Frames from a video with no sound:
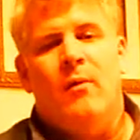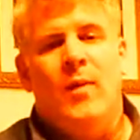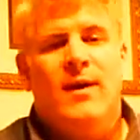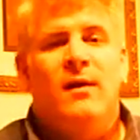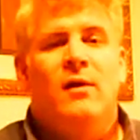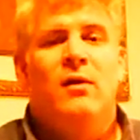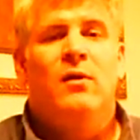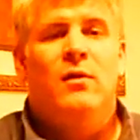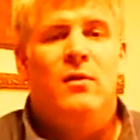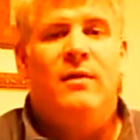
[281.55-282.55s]
We
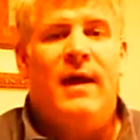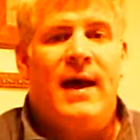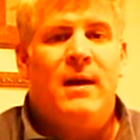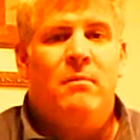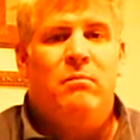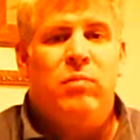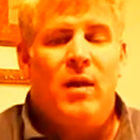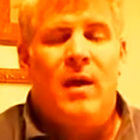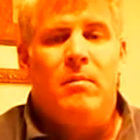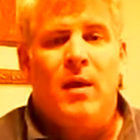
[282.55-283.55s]
conclude that
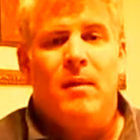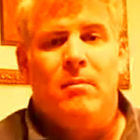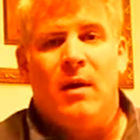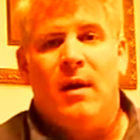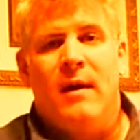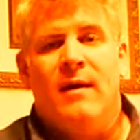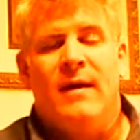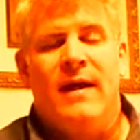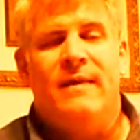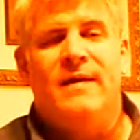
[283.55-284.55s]
blah blah blah.
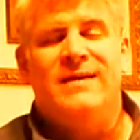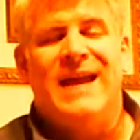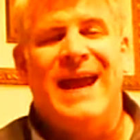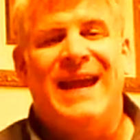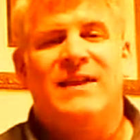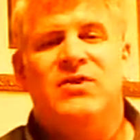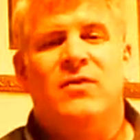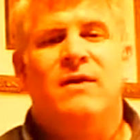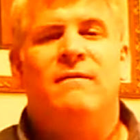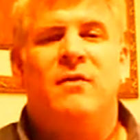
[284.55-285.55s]
And this
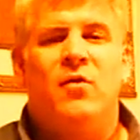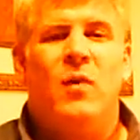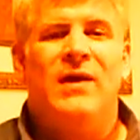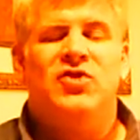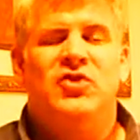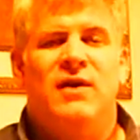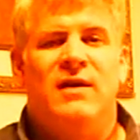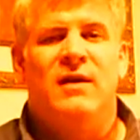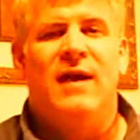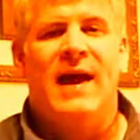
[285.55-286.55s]
answering of the question
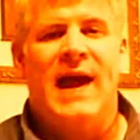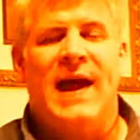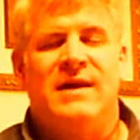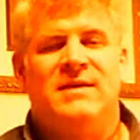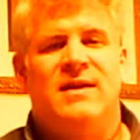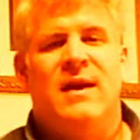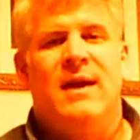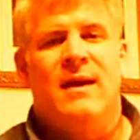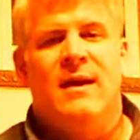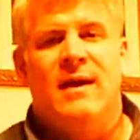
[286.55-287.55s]
asked
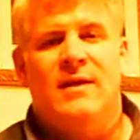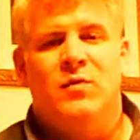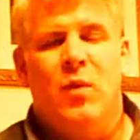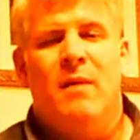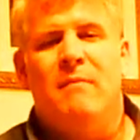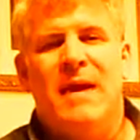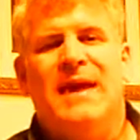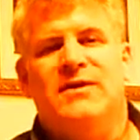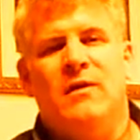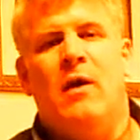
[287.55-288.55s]
is what
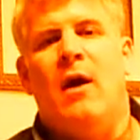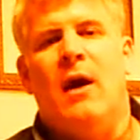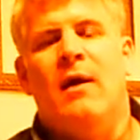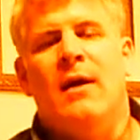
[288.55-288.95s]
makes law.